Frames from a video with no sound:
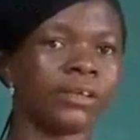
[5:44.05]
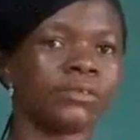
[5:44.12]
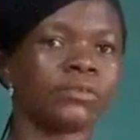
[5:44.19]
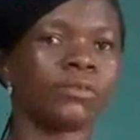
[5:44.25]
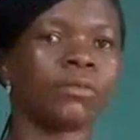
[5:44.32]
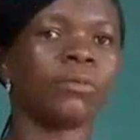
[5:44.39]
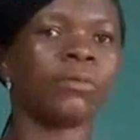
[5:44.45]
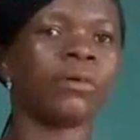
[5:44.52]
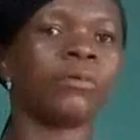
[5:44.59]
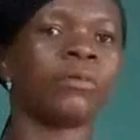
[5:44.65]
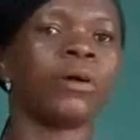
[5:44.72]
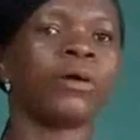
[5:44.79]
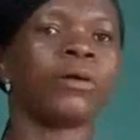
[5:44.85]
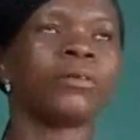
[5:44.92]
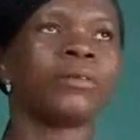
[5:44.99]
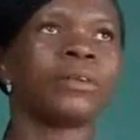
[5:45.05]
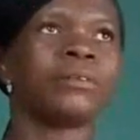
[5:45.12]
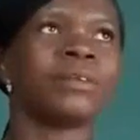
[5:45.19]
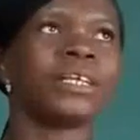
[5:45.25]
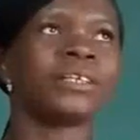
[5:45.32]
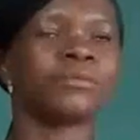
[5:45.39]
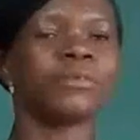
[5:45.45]
So
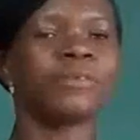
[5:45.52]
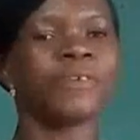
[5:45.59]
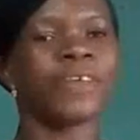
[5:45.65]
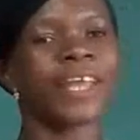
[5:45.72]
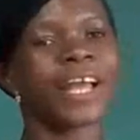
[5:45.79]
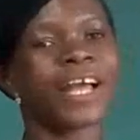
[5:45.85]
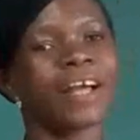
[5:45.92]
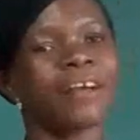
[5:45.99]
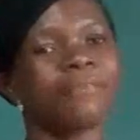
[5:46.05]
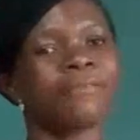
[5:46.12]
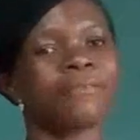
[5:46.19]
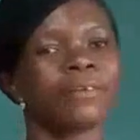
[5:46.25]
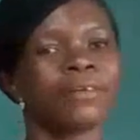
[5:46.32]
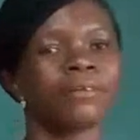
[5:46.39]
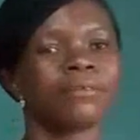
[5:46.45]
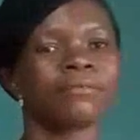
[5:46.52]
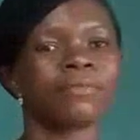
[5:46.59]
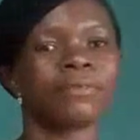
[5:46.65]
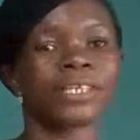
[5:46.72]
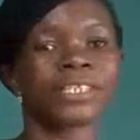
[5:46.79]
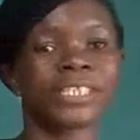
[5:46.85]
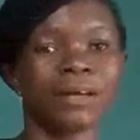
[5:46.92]
if we have,
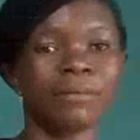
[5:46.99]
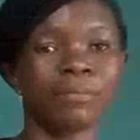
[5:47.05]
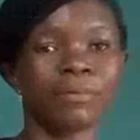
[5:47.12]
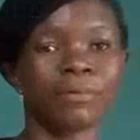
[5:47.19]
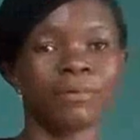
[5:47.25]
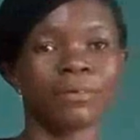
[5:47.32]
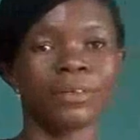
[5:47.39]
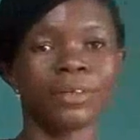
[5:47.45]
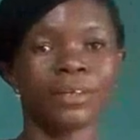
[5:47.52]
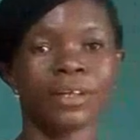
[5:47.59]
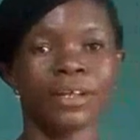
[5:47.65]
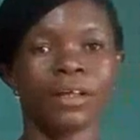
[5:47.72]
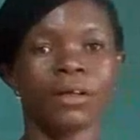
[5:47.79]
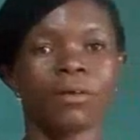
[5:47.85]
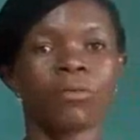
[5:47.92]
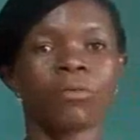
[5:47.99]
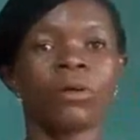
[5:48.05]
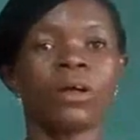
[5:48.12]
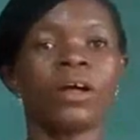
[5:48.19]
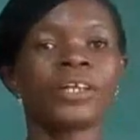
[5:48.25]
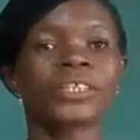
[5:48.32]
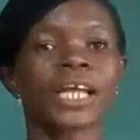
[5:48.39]
for example,
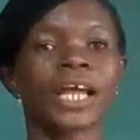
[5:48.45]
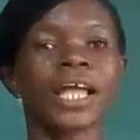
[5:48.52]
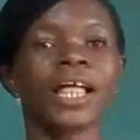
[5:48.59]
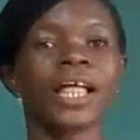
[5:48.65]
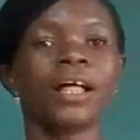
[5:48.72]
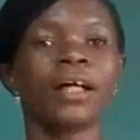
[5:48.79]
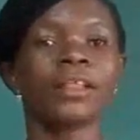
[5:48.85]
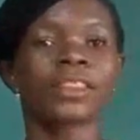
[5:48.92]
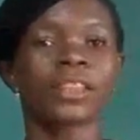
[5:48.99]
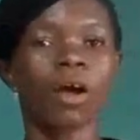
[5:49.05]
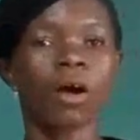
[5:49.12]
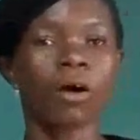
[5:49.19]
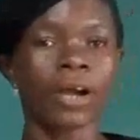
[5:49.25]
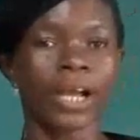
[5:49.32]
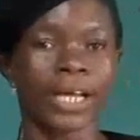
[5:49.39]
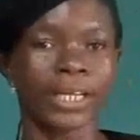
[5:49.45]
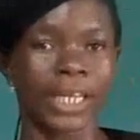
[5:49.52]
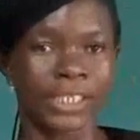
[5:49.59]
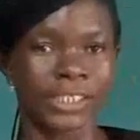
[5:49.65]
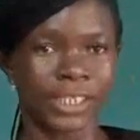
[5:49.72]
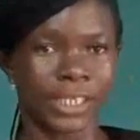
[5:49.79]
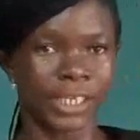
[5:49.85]
World Health
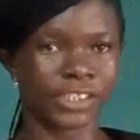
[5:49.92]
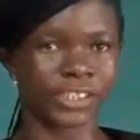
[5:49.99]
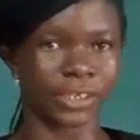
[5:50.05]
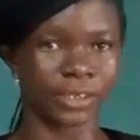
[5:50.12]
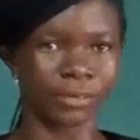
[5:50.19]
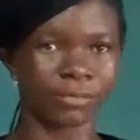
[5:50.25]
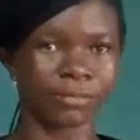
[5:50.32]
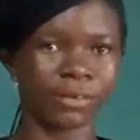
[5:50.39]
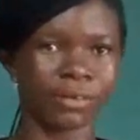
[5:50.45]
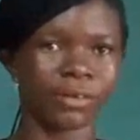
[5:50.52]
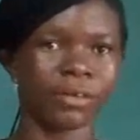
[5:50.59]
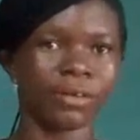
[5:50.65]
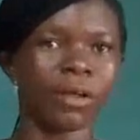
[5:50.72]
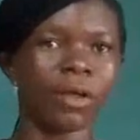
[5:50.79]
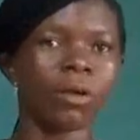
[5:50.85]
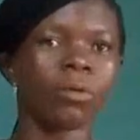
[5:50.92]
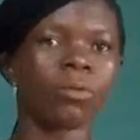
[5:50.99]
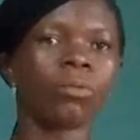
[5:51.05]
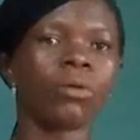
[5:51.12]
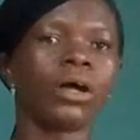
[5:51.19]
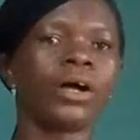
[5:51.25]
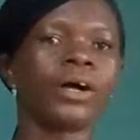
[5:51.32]
Organization.
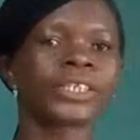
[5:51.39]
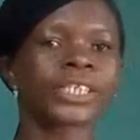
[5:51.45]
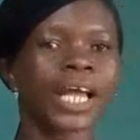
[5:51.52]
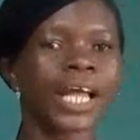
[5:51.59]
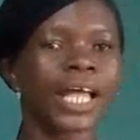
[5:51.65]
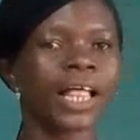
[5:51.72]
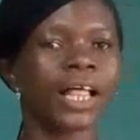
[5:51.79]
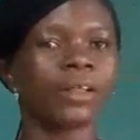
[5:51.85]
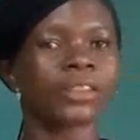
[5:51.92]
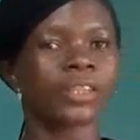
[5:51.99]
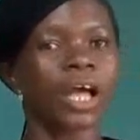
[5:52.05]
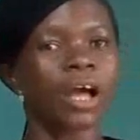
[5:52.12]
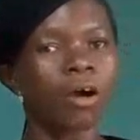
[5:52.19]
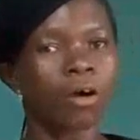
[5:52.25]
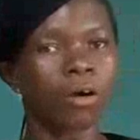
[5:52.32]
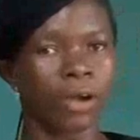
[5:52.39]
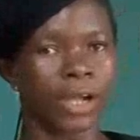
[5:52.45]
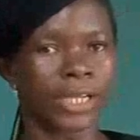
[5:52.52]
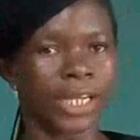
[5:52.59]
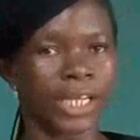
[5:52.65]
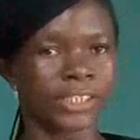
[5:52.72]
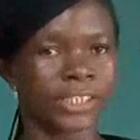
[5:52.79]
World Health
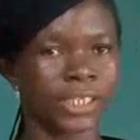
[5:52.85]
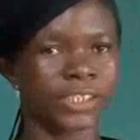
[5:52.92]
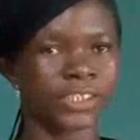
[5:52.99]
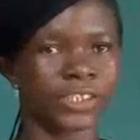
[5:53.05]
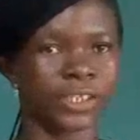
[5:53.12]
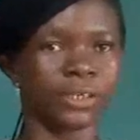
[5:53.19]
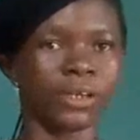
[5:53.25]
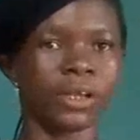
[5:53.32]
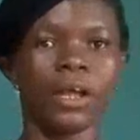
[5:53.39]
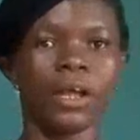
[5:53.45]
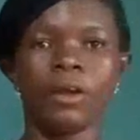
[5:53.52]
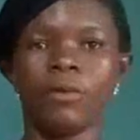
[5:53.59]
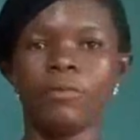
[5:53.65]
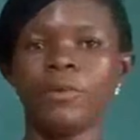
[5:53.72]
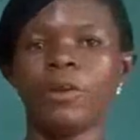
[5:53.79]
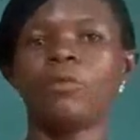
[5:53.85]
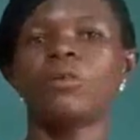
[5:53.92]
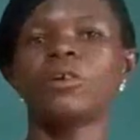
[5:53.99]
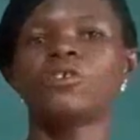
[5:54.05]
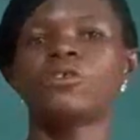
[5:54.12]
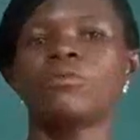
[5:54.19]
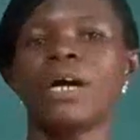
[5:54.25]
Organization. If we don't
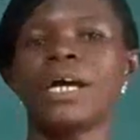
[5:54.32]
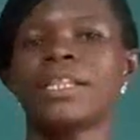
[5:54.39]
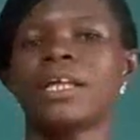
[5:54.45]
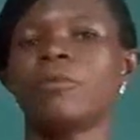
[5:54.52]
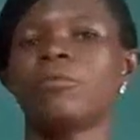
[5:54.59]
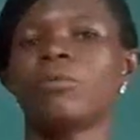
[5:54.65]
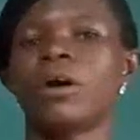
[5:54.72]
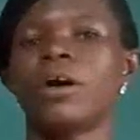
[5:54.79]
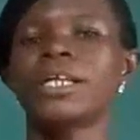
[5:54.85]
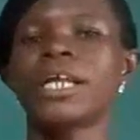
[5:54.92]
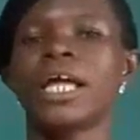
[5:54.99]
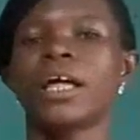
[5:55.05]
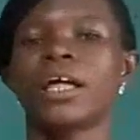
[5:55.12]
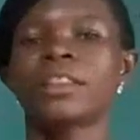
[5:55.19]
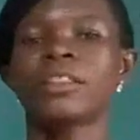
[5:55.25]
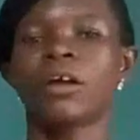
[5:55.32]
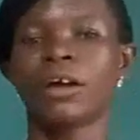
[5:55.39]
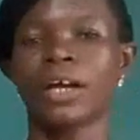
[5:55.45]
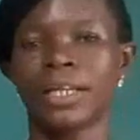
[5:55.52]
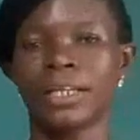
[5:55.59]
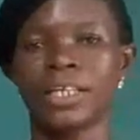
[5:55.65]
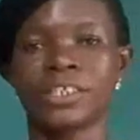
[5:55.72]
want to write the World Health
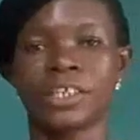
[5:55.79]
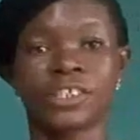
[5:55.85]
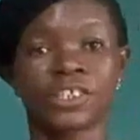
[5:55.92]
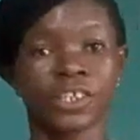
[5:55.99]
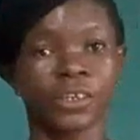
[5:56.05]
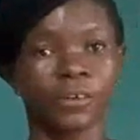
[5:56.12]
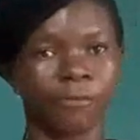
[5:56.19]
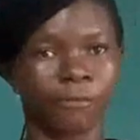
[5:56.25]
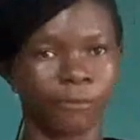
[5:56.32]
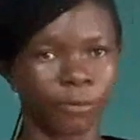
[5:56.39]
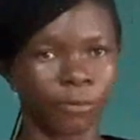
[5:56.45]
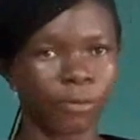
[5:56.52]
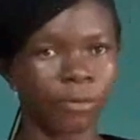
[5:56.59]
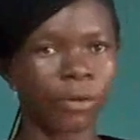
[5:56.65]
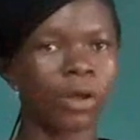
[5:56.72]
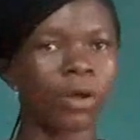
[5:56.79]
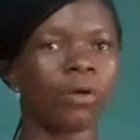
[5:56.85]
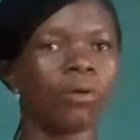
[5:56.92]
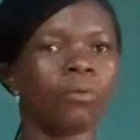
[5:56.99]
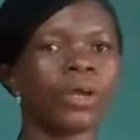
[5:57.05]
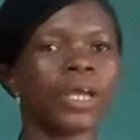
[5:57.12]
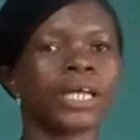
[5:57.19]
Organization in full,
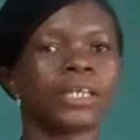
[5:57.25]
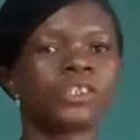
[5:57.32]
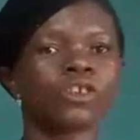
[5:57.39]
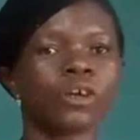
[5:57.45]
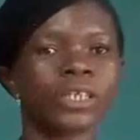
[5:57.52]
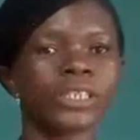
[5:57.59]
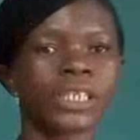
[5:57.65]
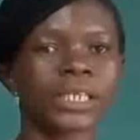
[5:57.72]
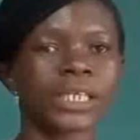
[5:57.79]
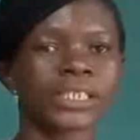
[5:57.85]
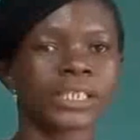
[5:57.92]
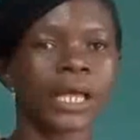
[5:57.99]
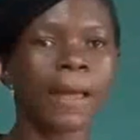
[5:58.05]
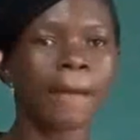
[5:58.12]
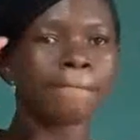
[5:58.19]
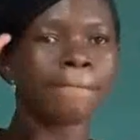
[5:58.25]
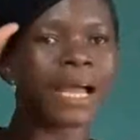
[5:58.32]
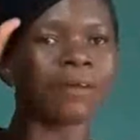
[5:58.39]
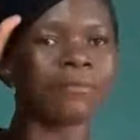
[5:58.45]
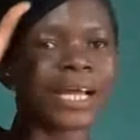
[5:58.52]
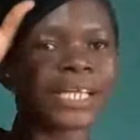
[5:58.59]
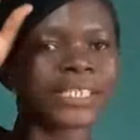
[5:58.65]
we can shorten it
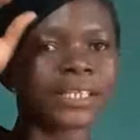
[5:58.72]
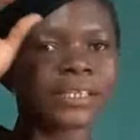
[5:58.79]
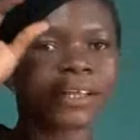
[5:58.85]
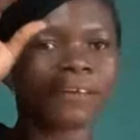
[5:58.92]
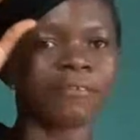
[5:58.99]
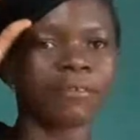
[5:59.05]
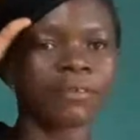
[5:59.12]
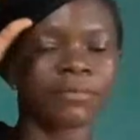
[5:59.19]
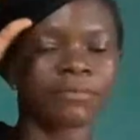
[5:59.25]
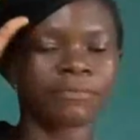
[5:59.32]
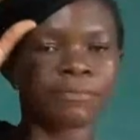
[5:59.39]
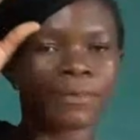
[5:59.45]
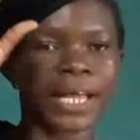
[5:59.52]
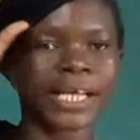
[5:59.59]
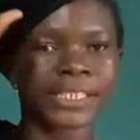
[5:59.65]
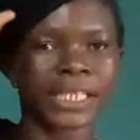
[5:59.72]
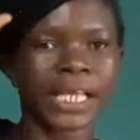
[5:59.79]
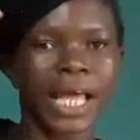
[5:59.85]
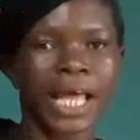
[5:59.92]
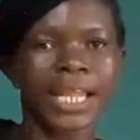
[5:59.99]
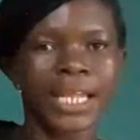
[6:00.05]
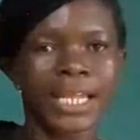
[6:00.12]
by writing the first
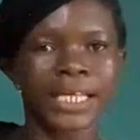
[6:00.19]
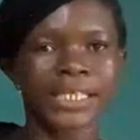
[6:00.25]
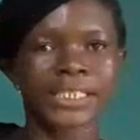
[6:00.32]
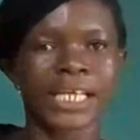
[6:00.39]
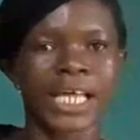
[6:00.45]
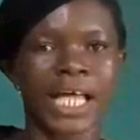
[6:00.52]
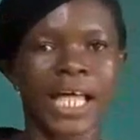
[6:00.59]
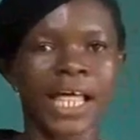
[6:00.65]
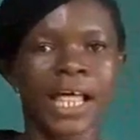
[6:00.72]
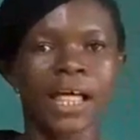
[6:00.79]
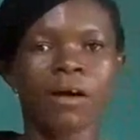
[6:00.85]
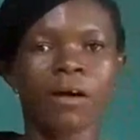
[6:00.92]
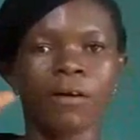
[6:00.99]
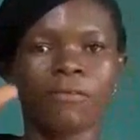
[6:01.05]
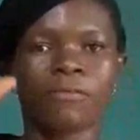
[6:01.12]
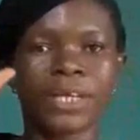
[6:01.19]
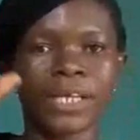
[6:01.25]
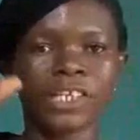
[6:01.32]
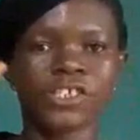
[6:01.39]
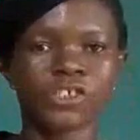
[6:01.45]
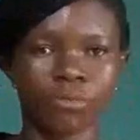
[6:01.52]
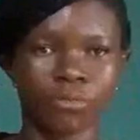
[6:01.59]
letter of
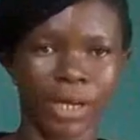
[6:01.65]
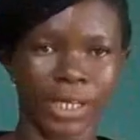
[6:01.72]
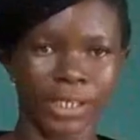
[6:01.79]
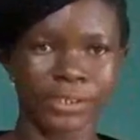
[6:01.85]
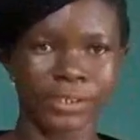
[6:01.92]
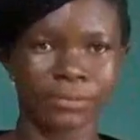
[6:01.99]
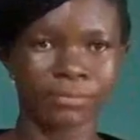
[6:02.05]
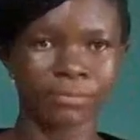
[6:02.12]
each word.